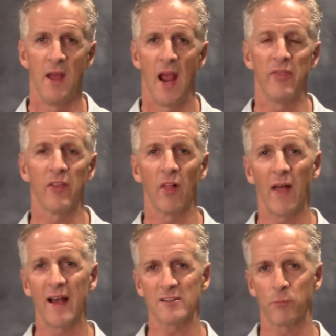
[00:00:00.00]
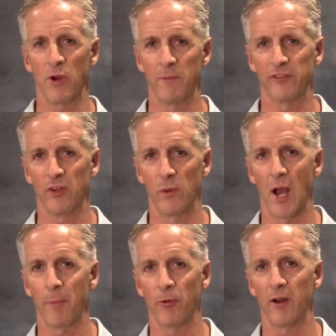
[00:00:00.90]
And then the last premise that we
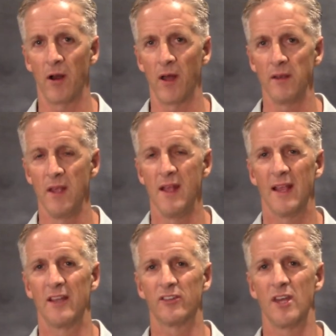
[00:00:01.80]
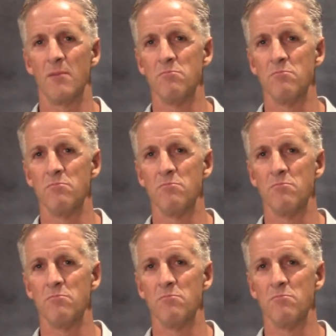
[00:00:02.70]
operate on is that